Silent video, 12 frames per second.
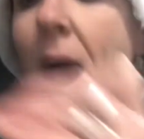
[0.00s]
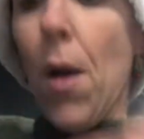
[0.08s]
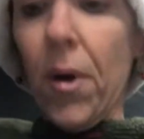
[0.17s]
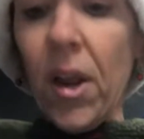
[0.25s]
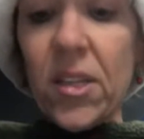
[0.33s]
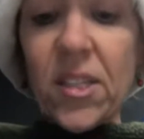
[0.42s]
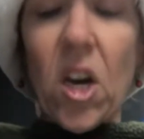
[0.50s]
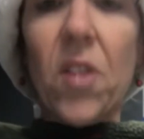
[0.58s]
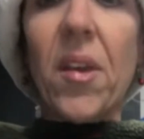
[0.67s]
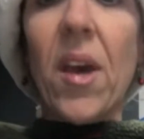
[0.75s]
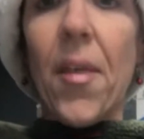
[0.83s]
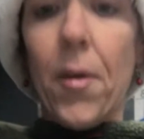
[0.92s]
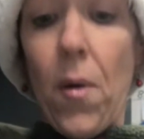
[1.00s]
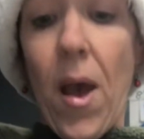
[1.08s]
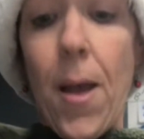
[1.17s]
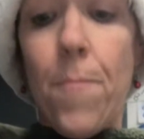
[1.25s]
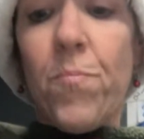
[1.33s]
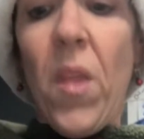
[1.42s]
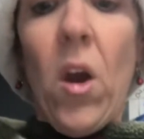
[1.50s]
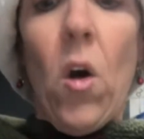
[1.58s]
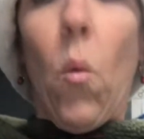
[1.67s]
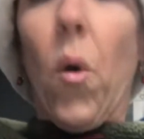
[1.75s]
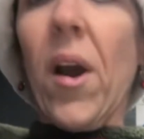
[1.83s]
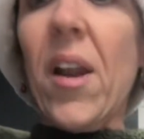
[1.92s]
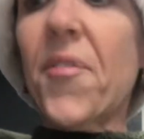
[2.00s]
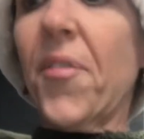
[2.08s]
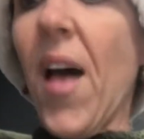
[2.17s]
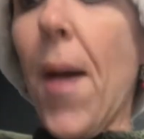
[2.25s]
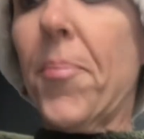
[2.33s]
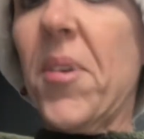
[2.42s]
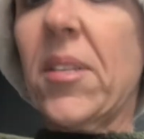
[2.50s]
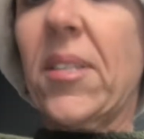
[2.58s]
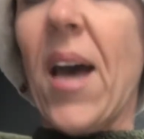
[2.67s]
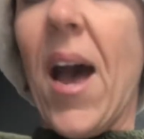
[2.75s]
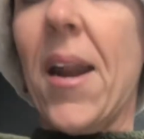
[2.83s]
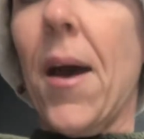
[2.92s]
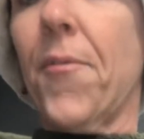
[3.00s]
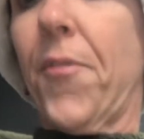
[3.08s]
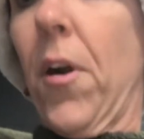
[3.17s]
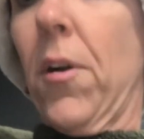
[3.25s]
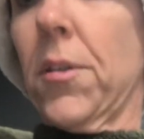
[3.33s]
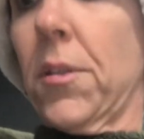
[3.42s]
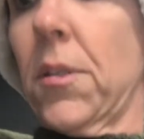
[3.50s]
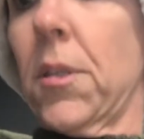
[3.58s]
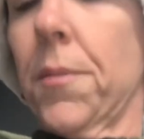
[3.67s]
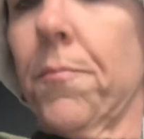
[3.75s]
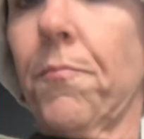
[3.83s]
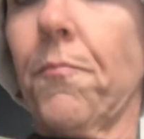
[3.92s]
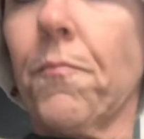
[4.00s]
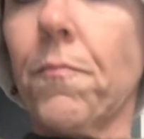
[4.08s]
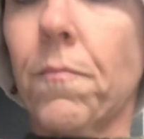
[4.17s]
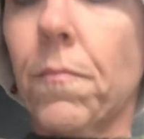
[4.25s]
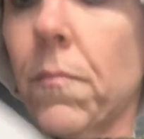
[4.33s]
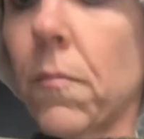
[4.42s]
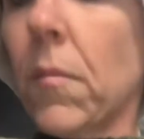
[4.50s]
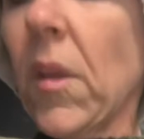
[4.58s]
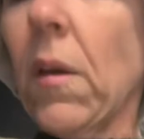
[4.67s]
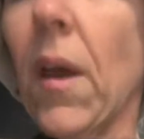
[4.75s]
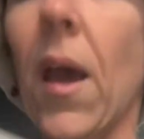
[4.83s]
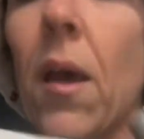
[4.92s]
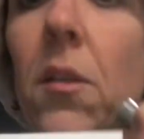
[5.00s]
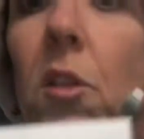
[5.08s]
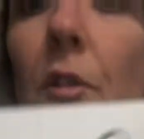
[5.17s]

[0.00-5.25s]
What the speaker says: we're going to start the other way. We're going to flap this side up first. Okay, so